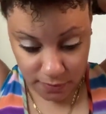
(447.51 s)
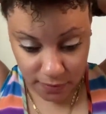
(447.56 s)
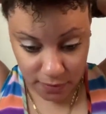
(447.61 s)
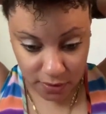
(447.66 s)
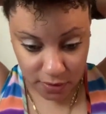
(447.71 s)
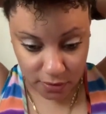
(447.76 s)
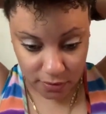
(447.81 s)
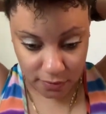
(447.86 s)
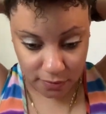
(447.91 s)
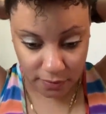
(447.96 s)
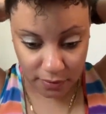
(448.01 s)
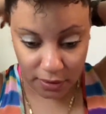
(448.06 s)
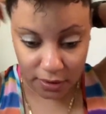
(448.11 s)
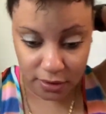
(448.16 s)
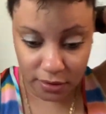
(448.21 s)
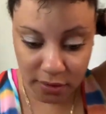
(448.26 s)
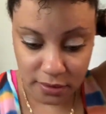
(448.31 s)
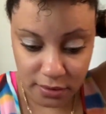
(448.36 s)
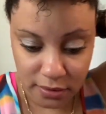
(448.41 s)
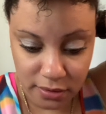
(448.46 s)
All
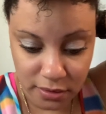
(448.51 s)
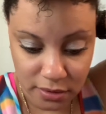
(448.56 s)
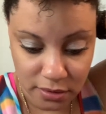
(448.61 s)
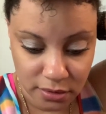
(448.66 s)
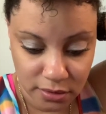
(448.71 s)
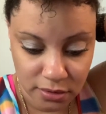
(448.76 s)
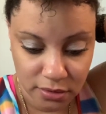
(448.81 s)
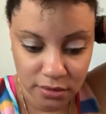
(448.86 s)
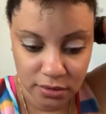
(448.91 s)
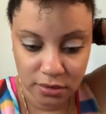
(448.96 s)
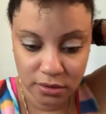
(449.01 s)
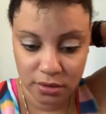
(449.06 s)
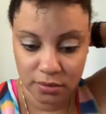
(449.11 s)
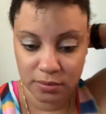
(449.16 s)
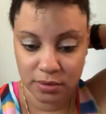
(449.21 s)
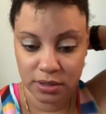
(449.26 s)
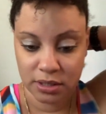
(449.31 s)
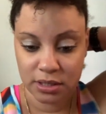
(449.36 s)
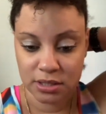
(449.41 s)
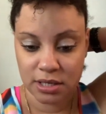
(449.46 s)
right. We're
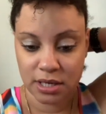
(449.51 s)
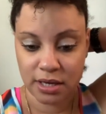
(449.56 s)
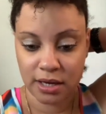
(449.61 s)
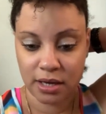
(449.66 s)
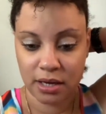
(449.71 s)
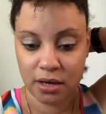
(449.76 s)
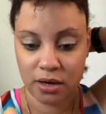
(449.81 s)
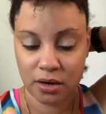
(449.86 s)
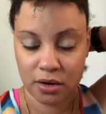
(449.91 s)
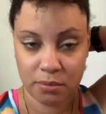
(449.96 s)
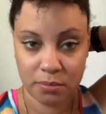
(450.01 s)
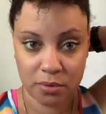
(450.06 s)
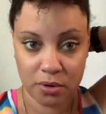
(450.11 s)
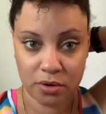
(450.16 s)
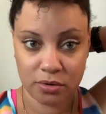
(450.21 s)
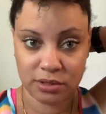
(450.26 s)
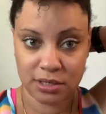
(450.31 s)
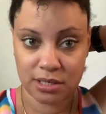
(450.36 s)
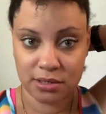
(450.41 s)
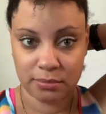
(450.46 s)
going to take a hair bow.
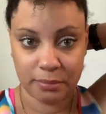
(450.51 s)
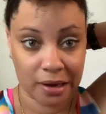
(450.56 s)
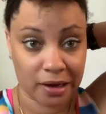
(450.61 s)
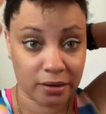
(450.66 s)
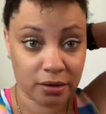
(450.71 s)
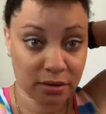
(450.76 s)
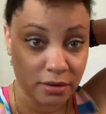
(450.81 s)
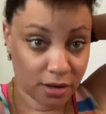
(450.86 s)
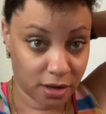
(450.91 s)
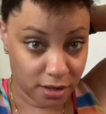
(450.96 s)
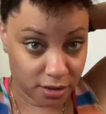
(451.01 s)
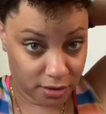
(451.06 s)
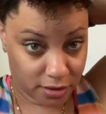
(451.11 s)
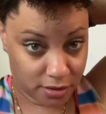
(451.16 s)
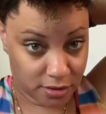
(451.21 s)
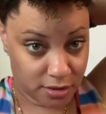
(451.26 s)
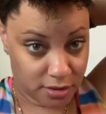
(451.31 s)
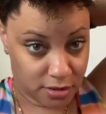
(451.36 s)
It doesn't matter the color.